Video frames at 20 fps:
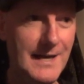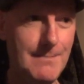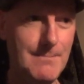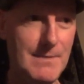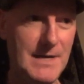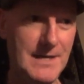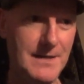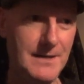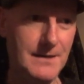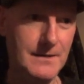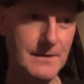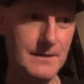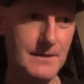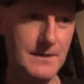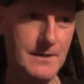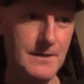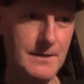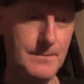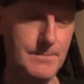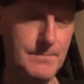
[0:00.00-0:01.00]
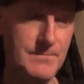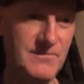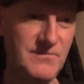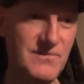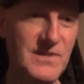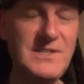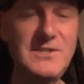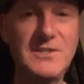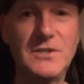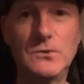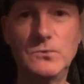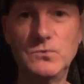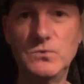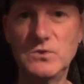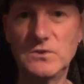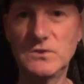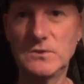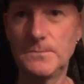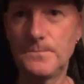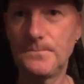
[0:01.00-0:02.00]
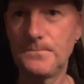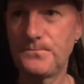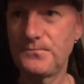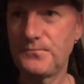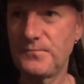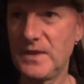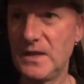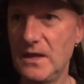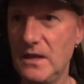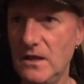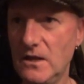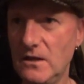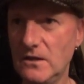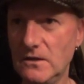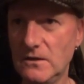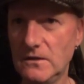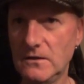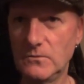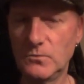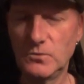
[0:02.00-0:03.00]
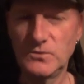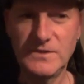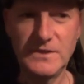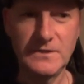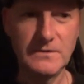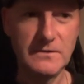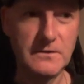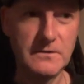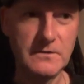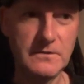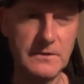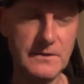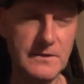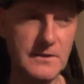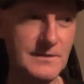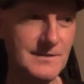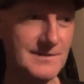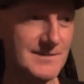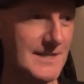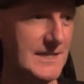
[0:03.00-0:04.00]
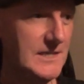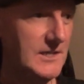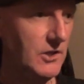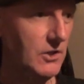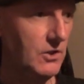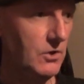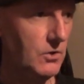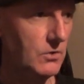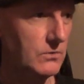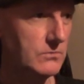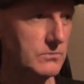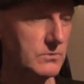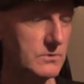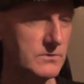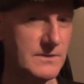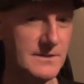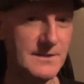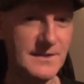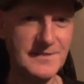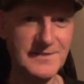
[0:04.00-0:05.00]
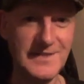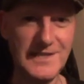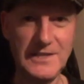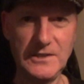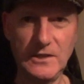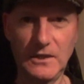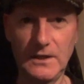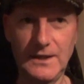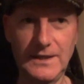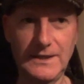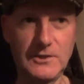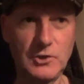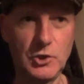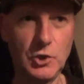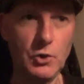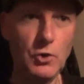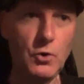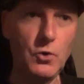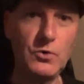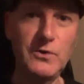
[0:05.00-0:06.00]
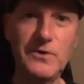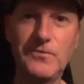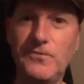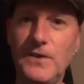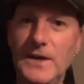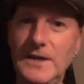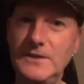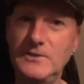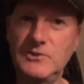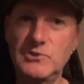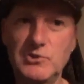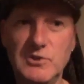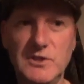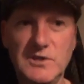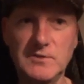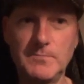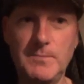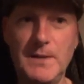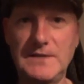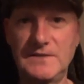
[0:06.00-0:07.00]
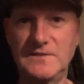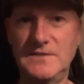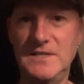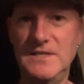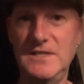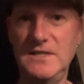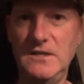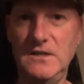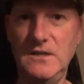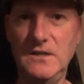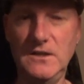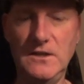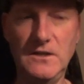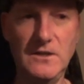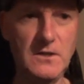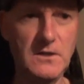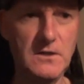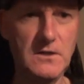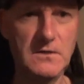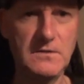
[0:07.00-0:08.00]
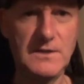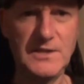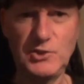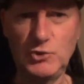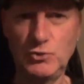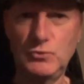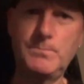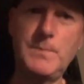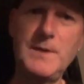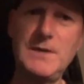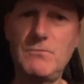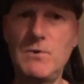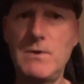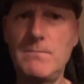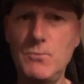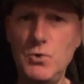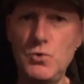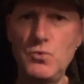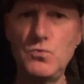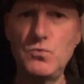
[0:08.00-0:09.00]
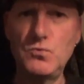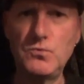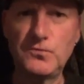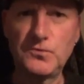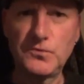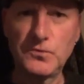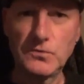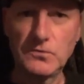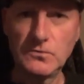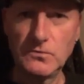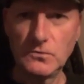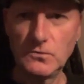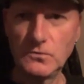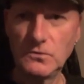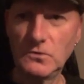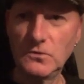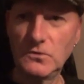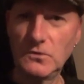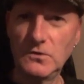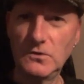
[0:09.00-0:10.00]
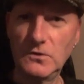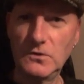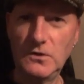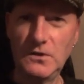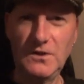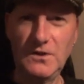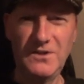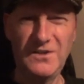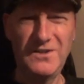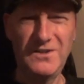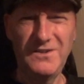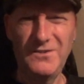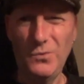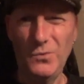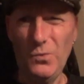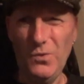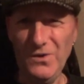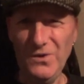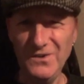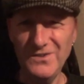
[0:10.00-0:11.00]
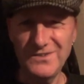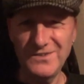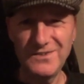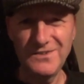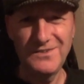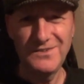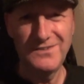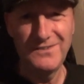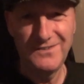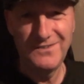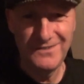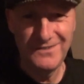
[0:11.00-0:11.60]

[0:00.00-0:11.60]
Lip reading: And my videos, was it, they didn't say, what did they say, like glorifying trespassing, they should be removed. What?